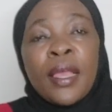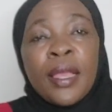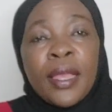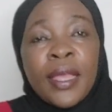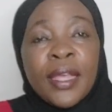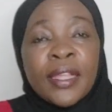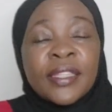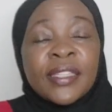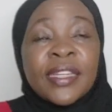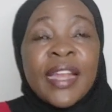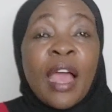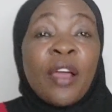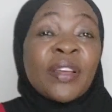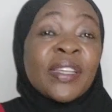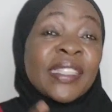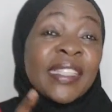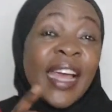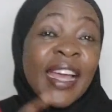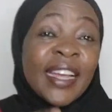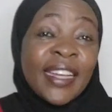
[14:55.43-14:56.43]
He
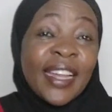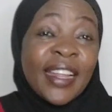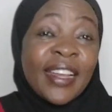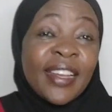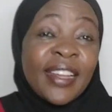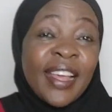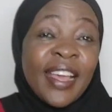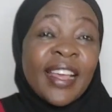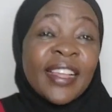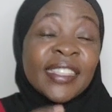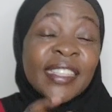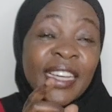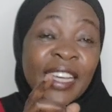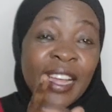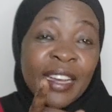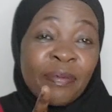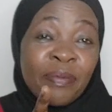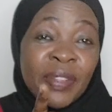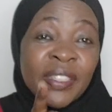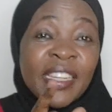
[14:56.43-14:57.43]
started a
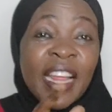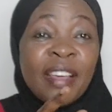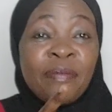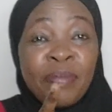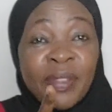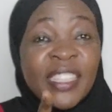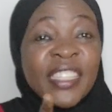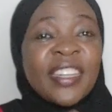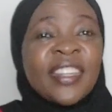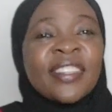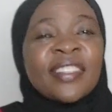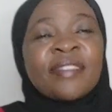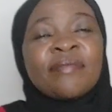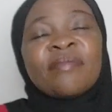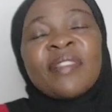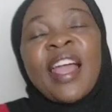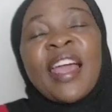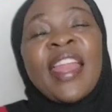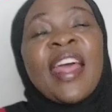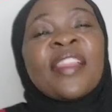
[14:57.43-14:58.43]
second business
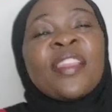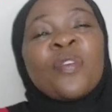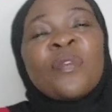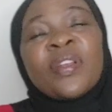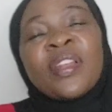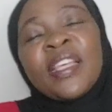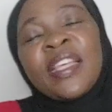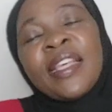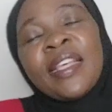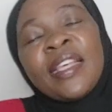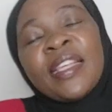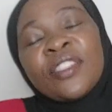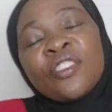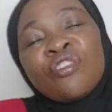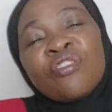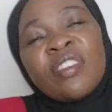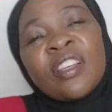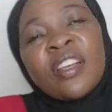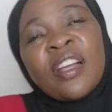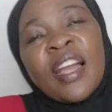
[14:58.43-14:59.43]
Another one, he's
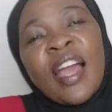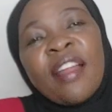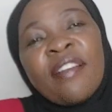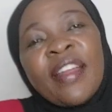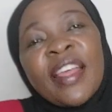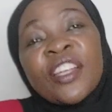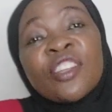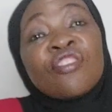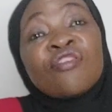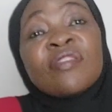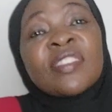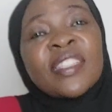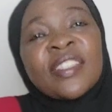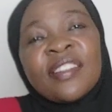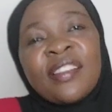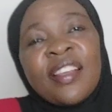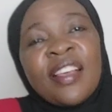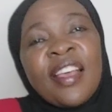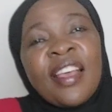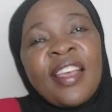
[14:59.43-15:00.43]
doing car rentals.
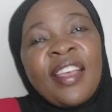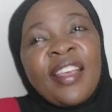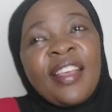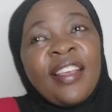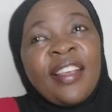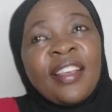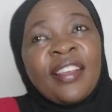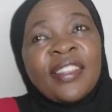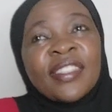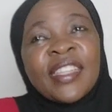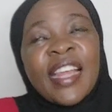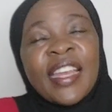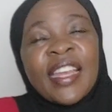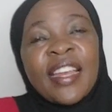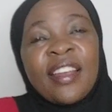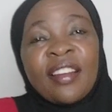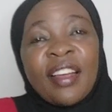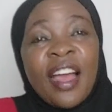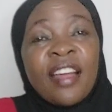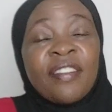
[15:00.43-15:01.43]
He started
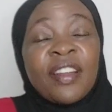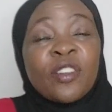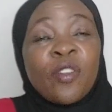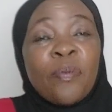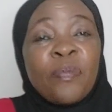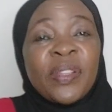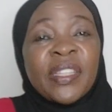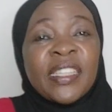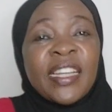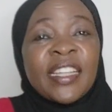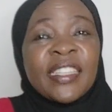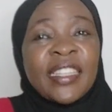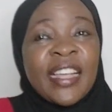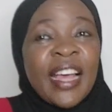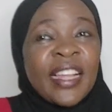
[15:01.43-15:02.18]
the car rental business. He